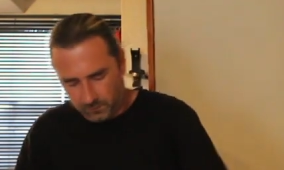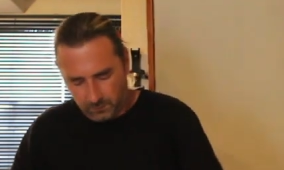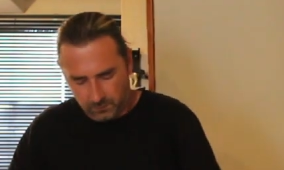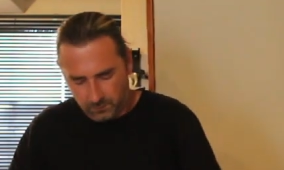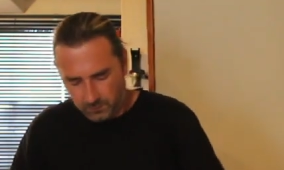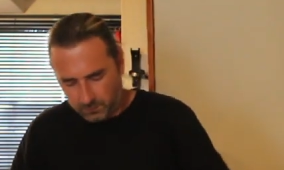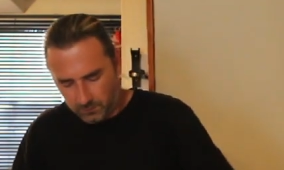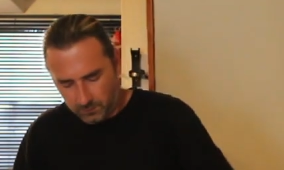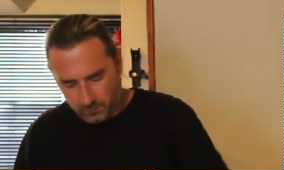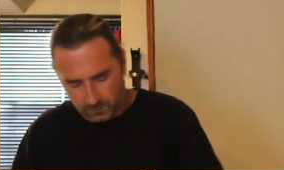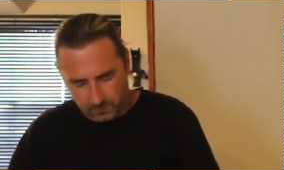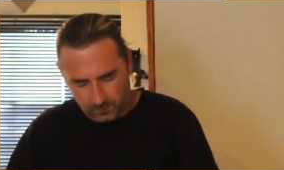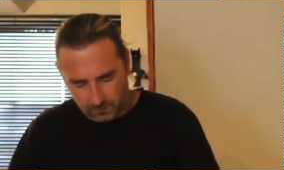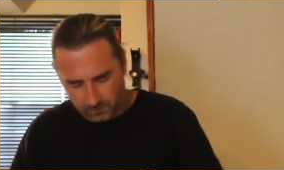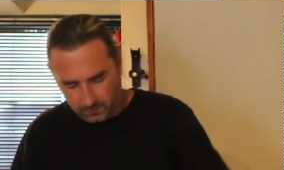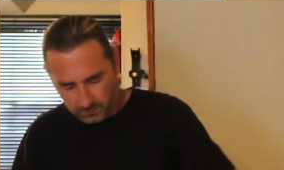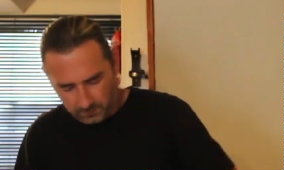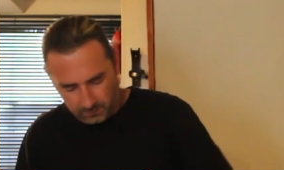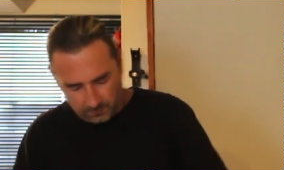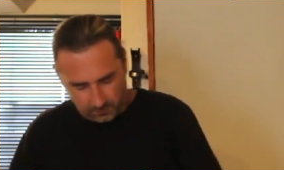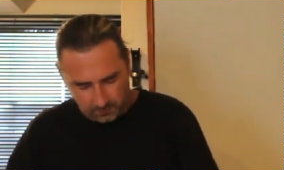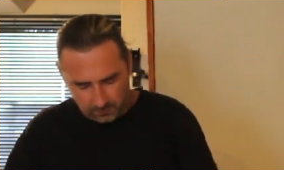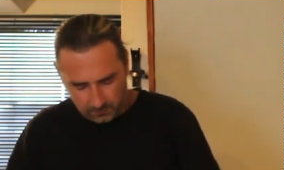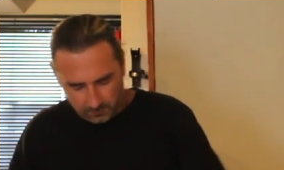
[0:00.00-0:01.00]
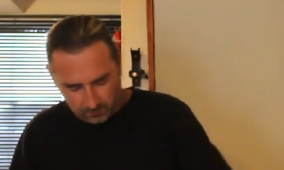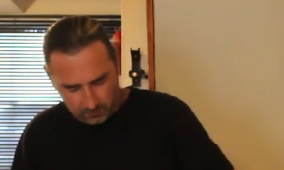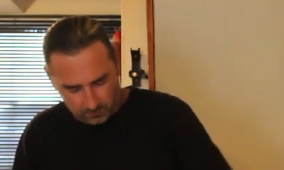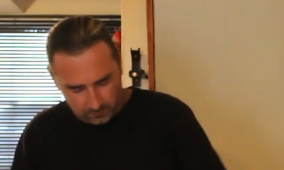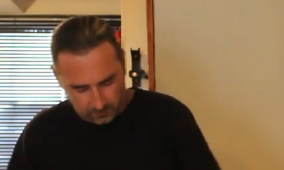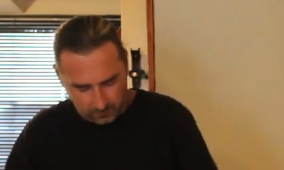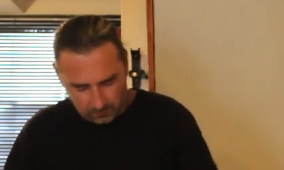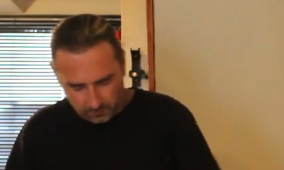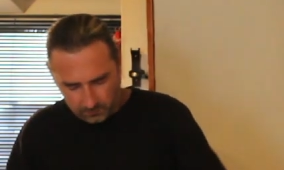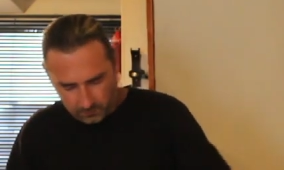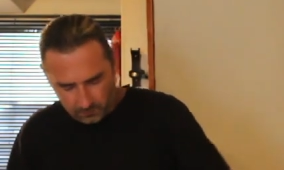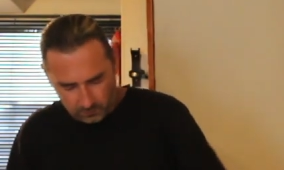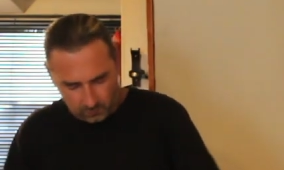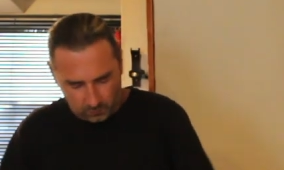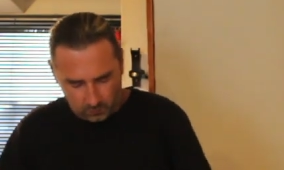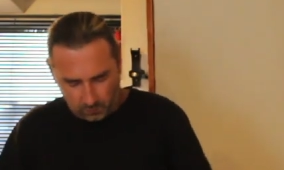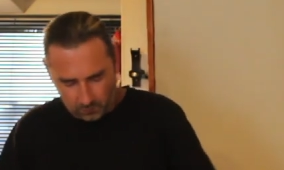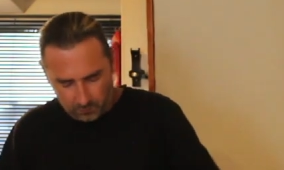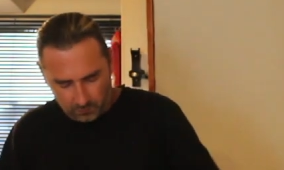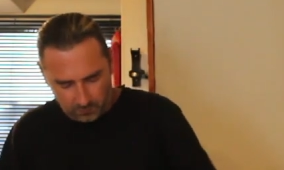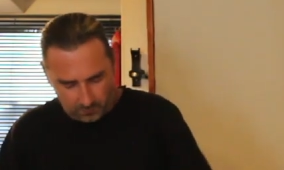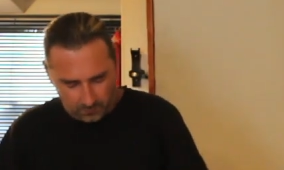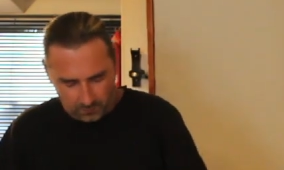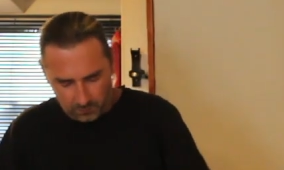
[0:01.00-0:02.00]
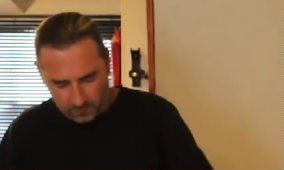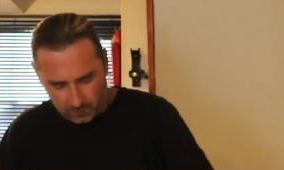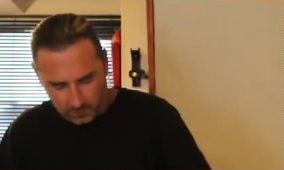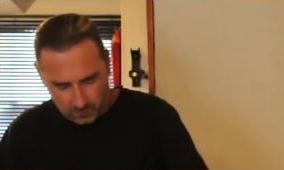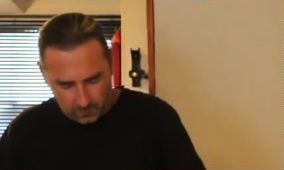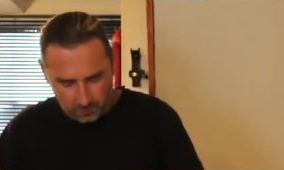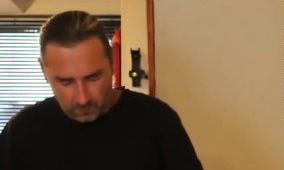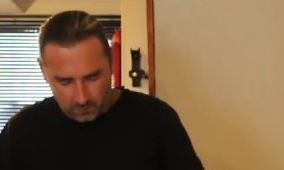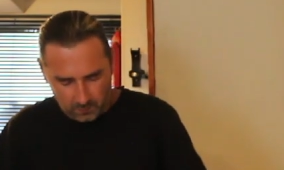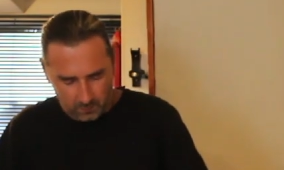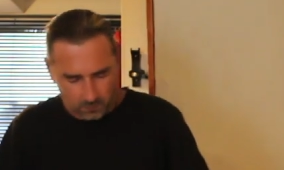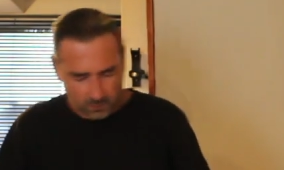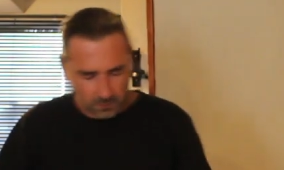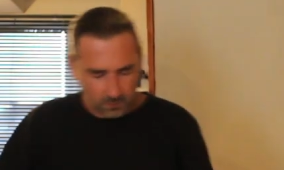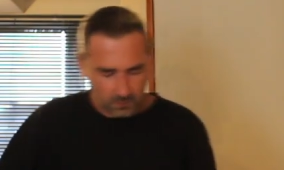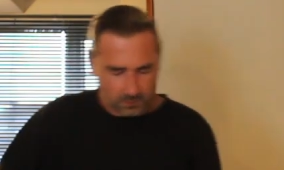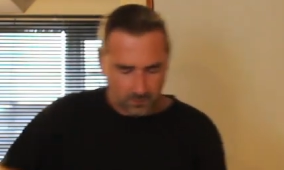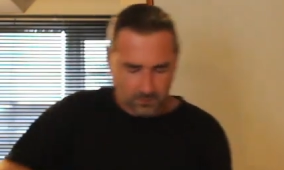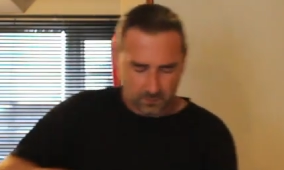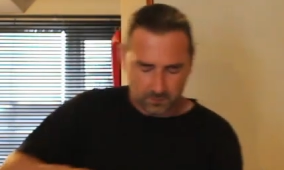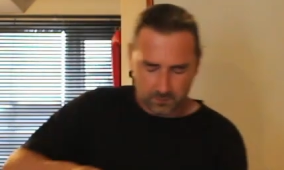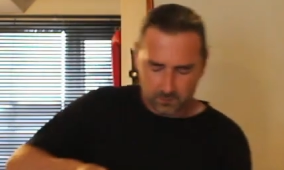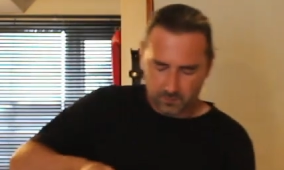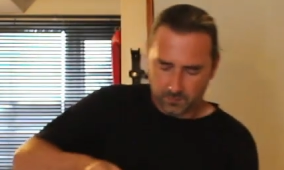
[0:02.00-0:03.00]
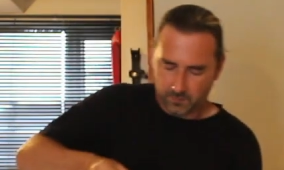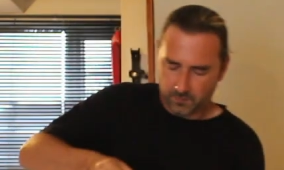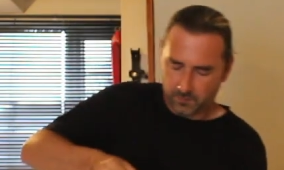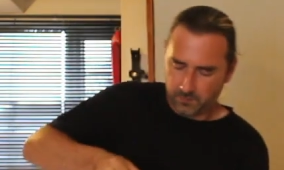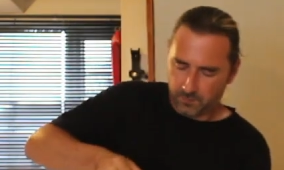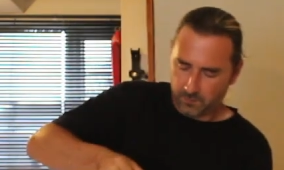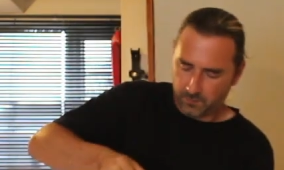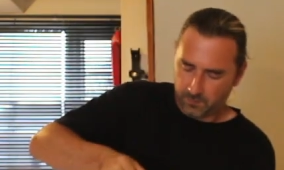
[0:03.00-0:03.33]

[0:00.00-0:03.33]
[no speech]